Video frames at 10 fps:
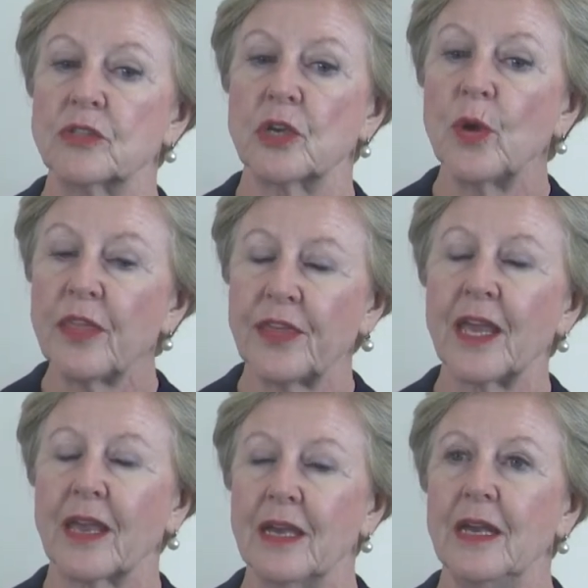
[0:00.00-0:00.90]
So we
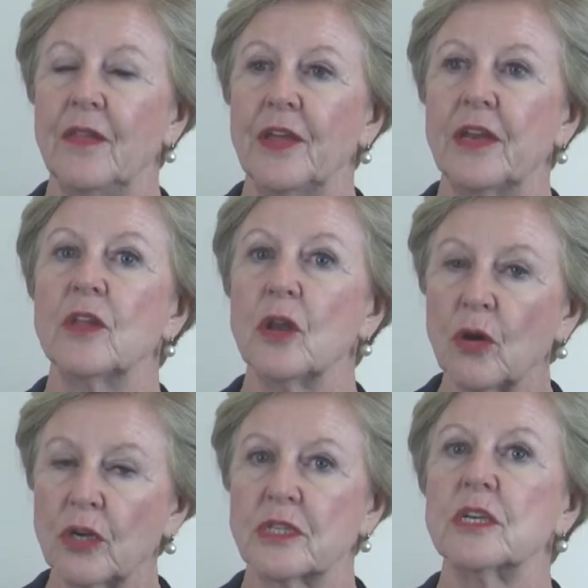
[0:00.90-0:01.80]
think that in the
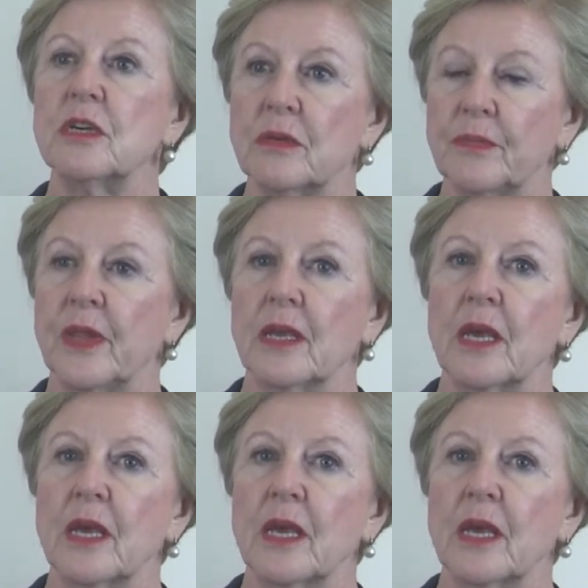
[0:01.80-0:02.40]
longer term,